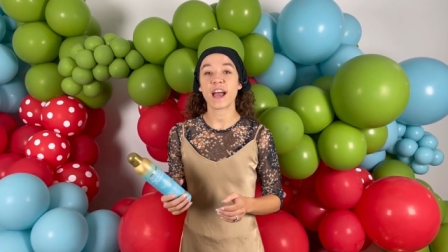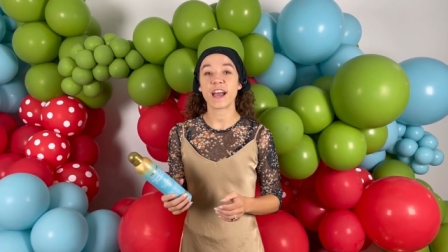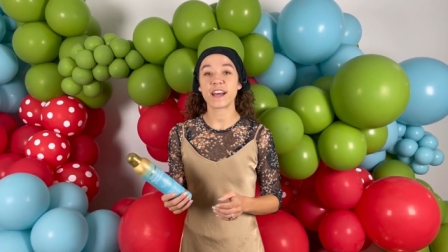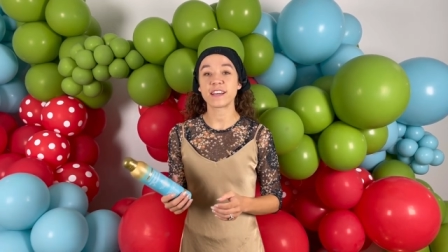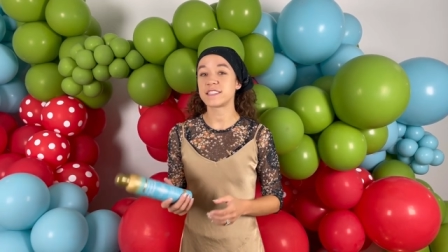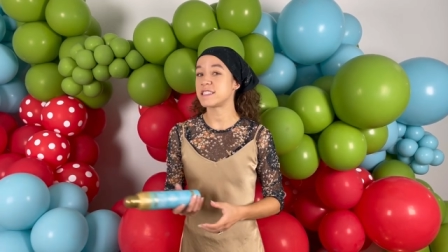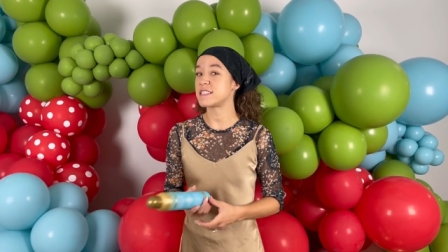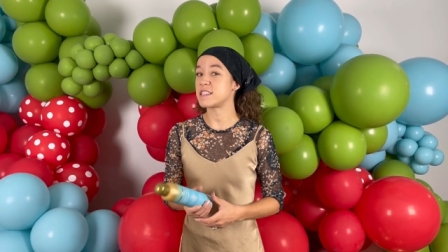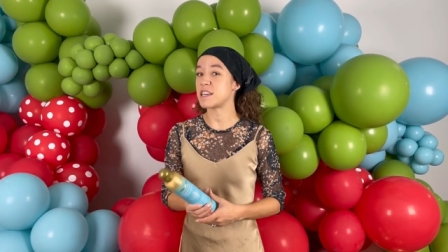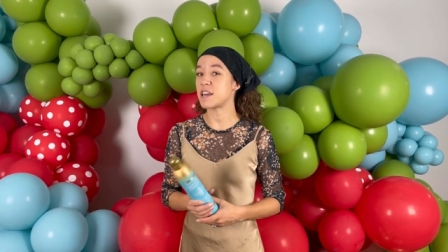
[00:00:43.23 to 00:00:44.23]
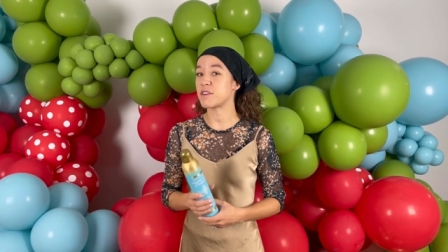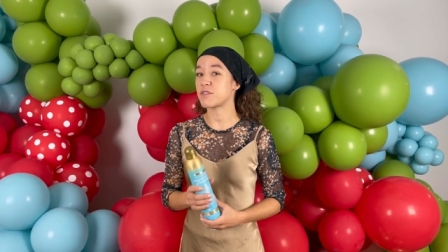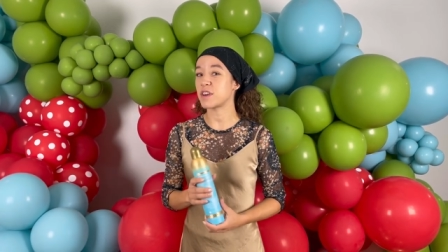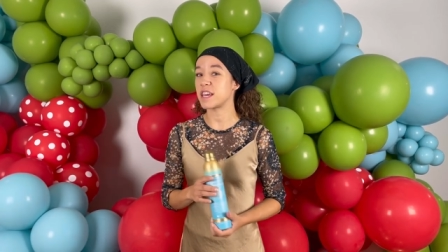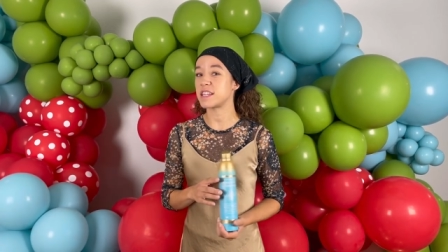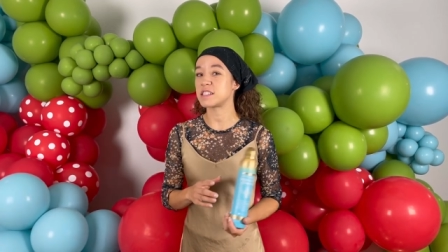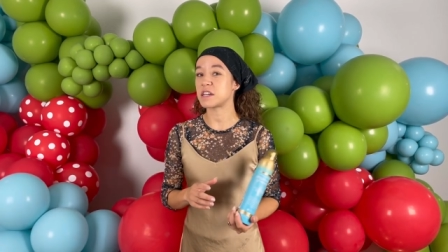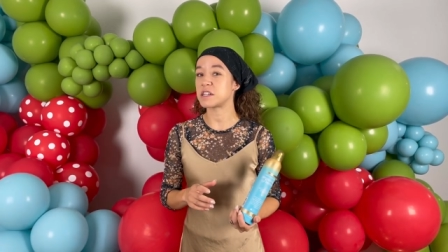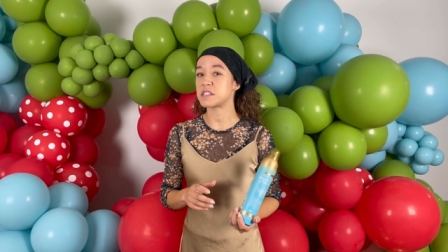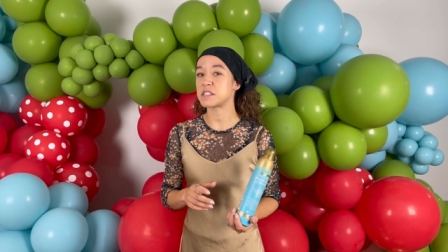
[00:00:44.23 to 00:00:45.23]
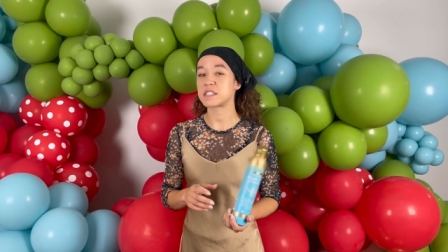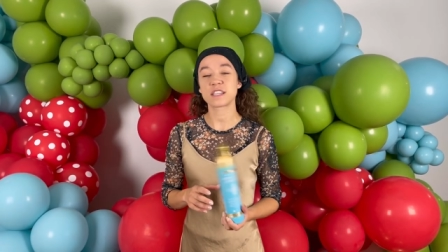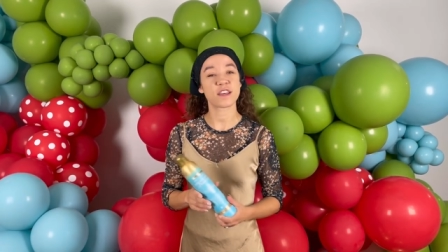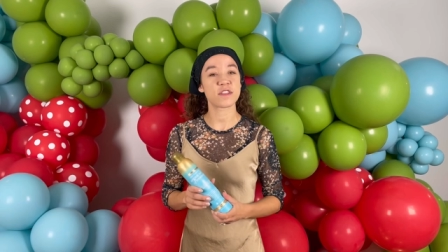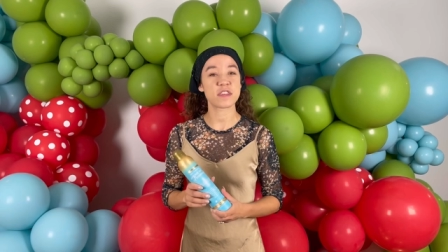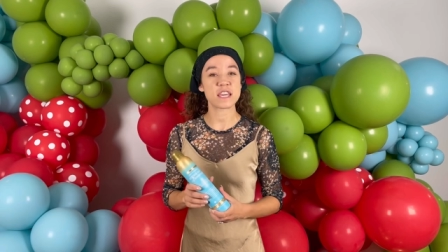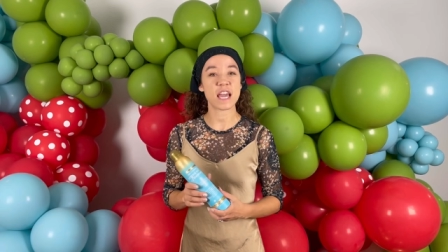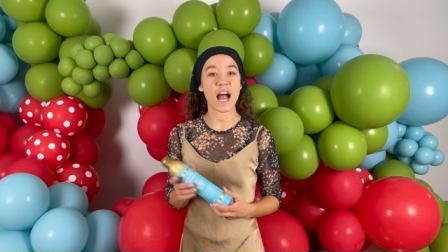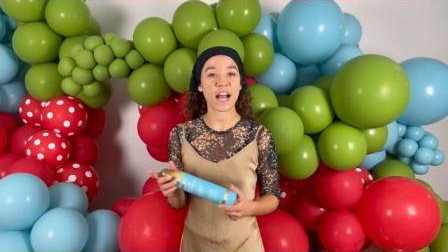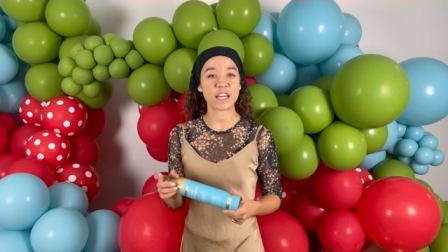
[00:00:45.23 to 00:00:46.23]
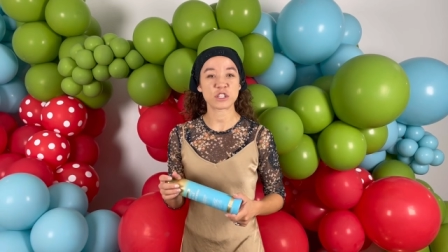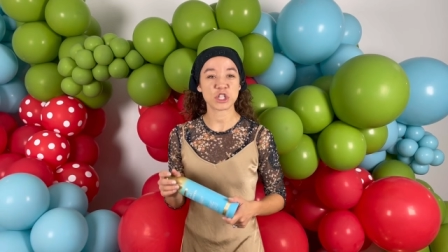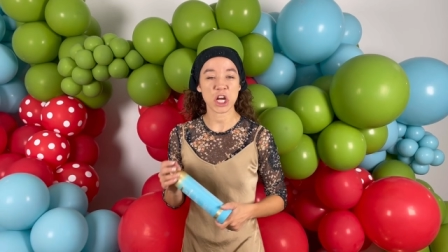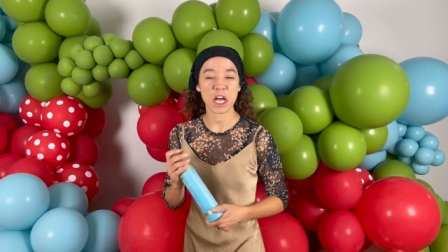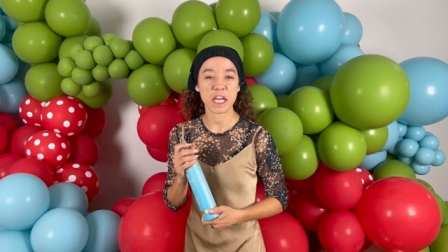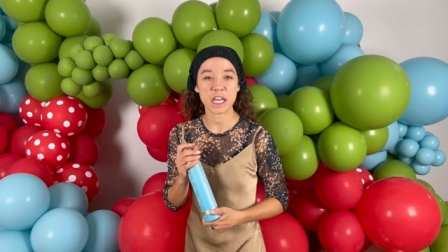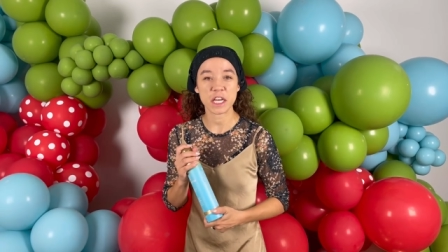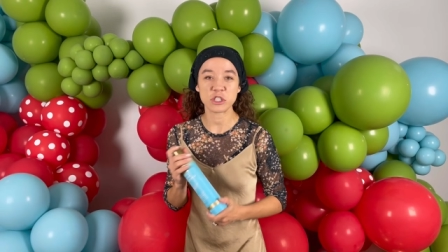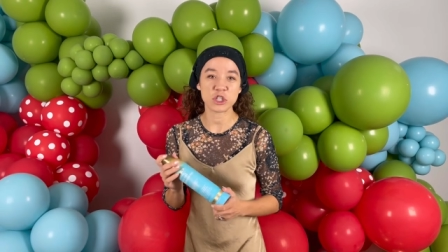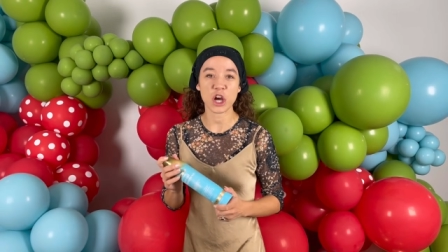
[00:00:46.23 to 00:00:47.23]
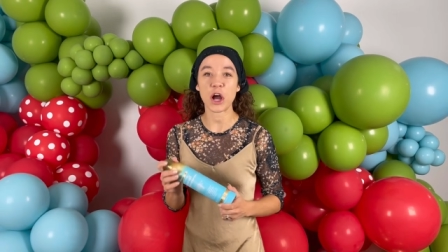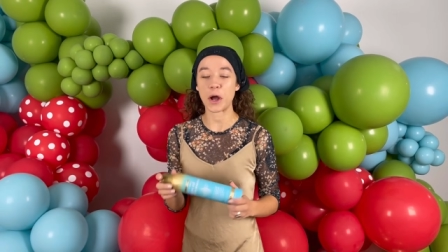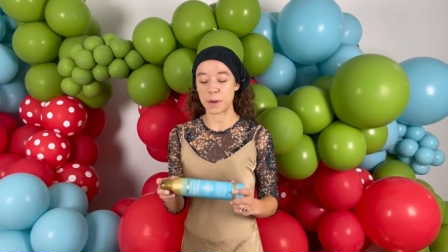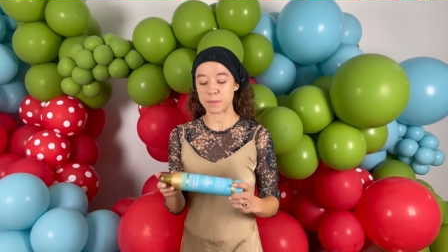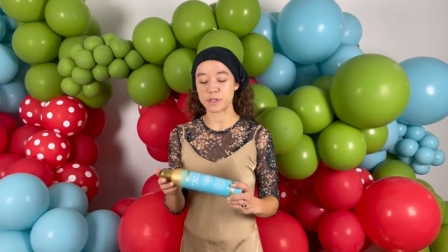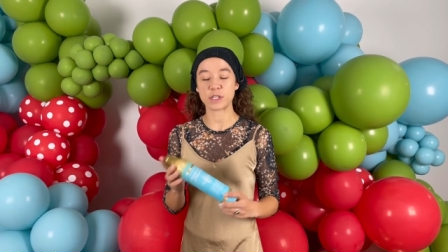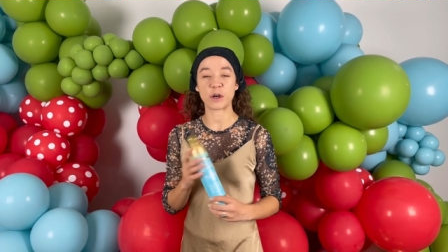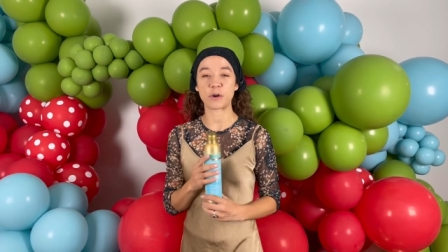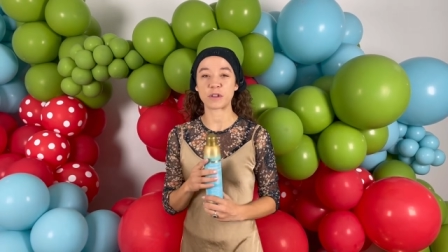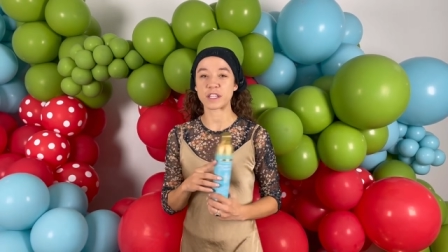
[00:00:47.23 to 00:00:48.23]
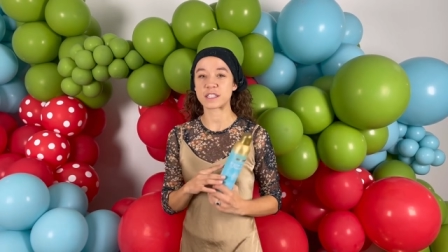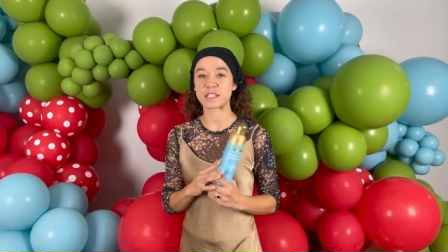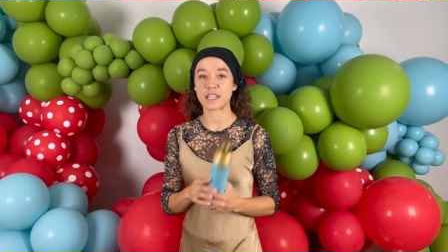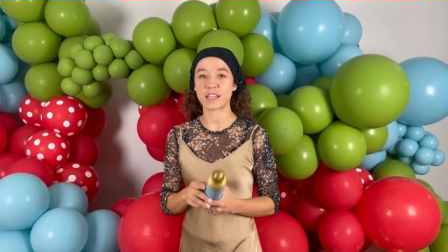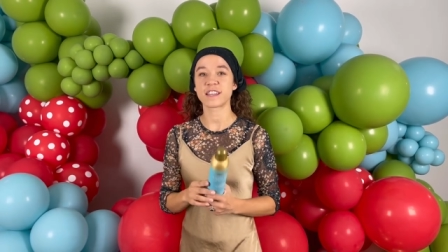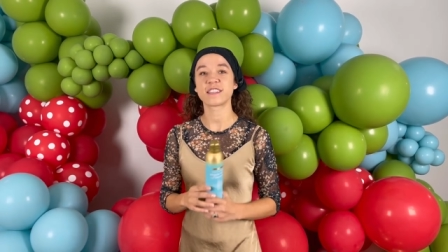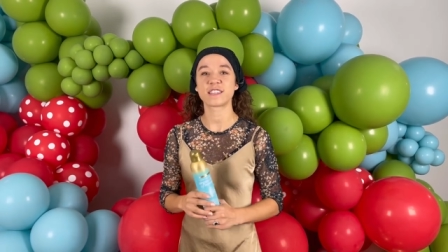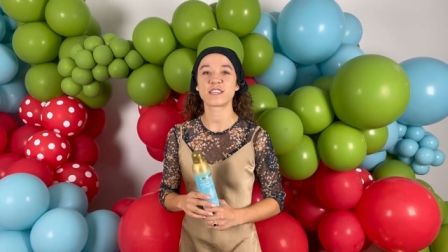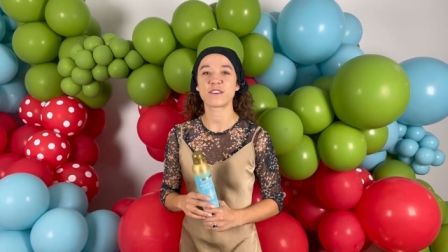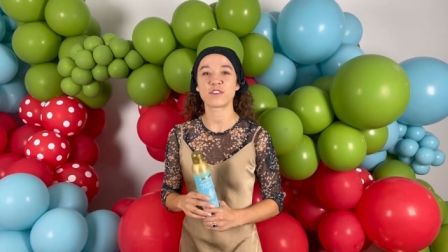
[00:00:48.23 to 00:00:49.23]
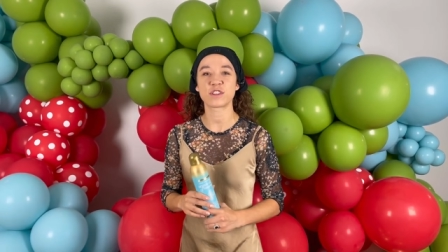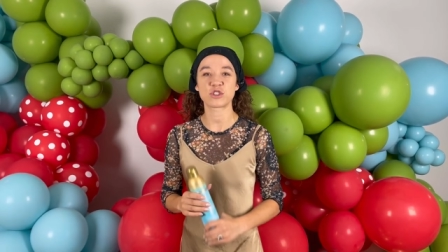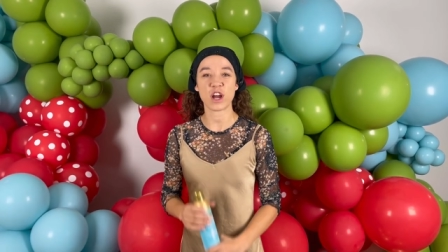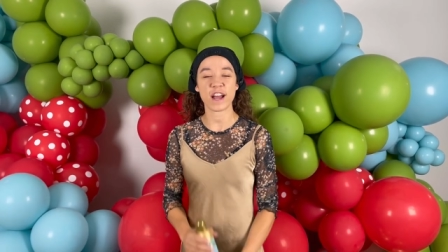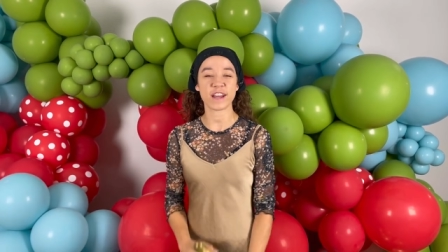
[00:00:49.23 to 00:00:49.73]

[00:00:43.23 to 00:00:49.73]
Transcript: and see if it does the Hi-Shine job. So let's give it a try.